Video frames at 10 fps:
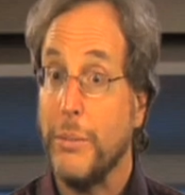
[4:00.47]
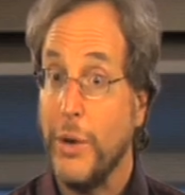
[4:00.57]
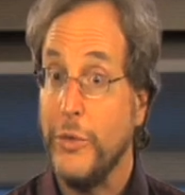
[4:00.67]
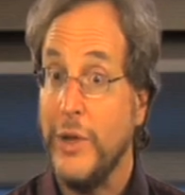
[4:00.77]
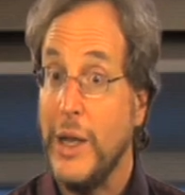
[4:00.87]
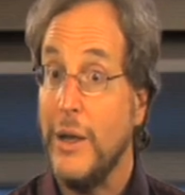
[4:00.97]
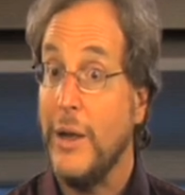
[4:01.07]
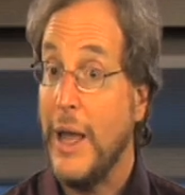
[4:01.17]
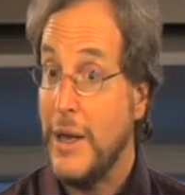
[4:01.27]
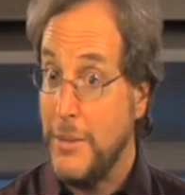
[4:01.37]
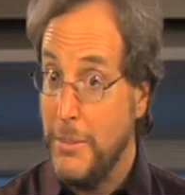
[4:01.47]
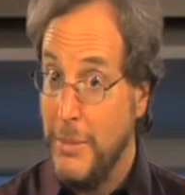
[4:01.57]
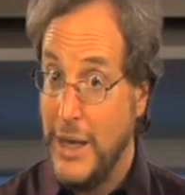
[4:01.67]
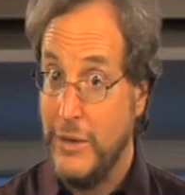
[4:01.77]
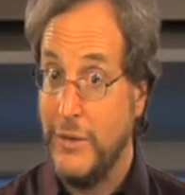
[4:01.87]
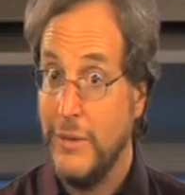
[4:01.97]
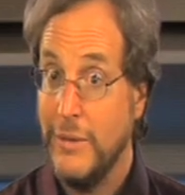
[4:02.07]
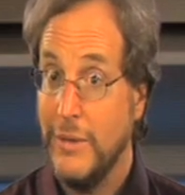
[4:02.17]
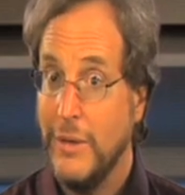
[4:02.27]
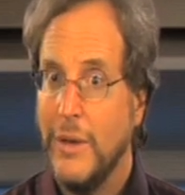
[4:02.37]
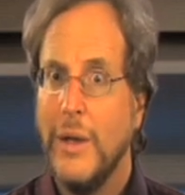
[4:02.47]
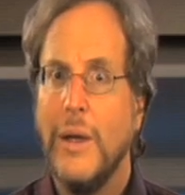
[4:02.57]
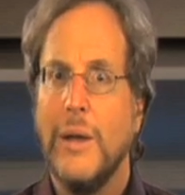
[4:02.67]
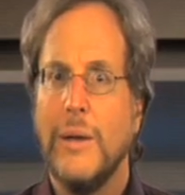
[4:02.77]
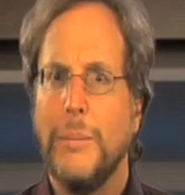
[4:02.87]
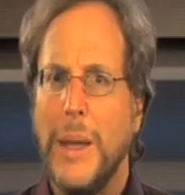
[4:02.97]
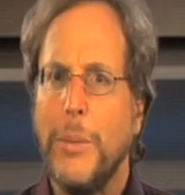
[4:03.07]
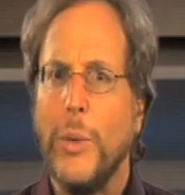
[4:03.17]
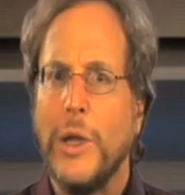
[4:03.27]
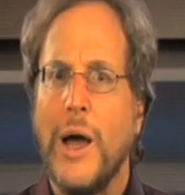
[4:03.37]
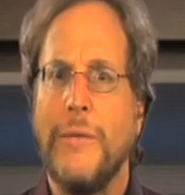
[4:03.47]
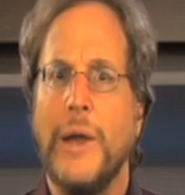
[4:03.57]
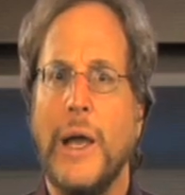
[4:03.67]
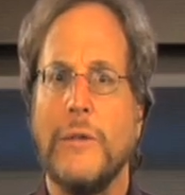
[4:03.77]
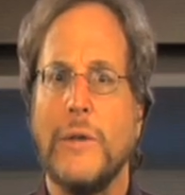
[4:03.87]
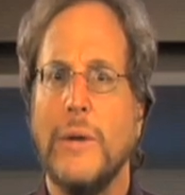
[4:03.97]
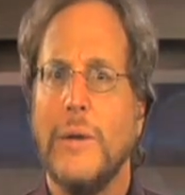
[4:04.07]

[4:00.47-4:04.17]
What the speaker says: protein and meat. People will often ask,